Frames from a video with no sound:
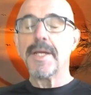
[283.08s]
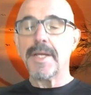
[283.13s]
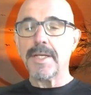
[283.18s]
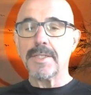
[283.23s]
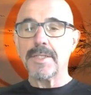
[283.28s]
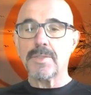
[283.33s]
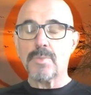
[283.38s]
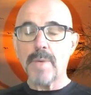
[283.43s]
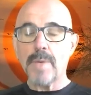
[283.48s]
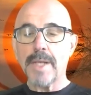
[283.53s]

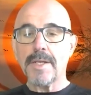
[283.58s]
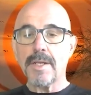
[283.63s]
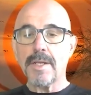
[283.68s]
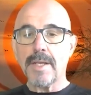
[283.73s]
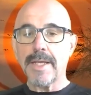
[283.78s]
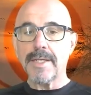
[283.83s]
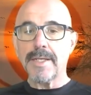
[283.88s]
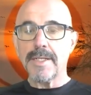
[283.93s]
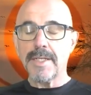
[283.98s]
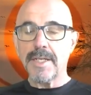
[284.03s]
is
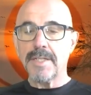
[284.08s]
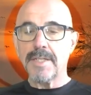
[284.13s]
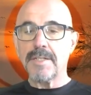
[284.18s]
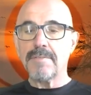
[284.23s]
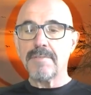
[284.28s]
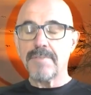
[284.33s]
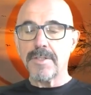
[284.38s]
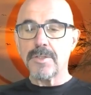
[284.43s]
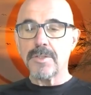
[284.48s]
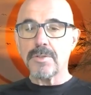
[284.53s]
regulated
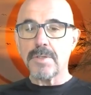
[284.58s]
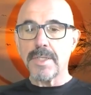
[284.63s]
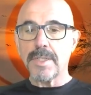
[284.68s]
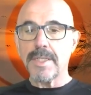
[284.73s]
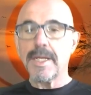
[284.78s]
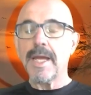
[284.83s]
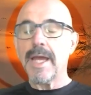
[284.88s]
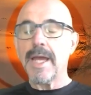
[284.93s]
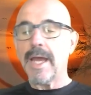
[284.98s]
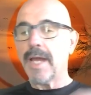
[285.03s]
individually,
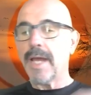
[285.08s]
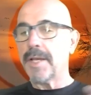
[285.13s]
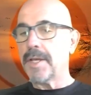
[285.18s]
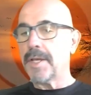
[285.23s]
and